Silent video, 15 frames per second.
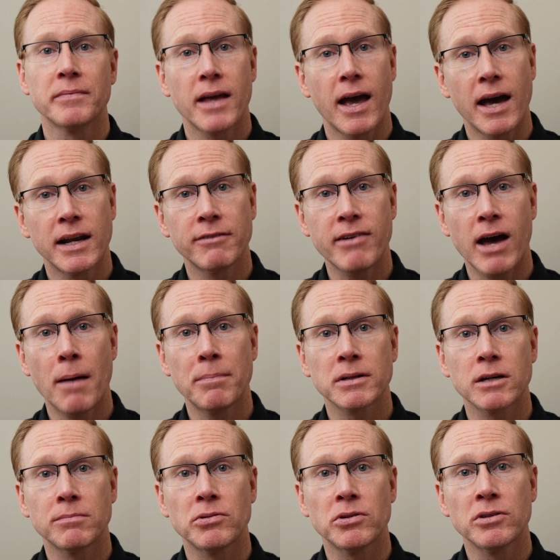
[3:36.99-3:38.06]
and if
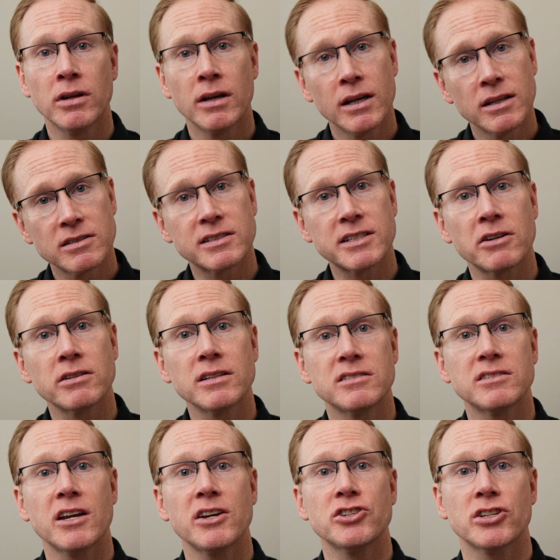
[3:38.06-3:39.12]
applicable,
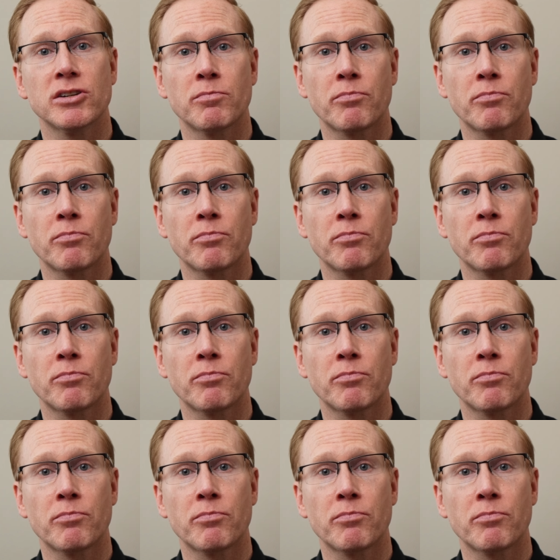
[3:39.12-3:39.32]
sterilization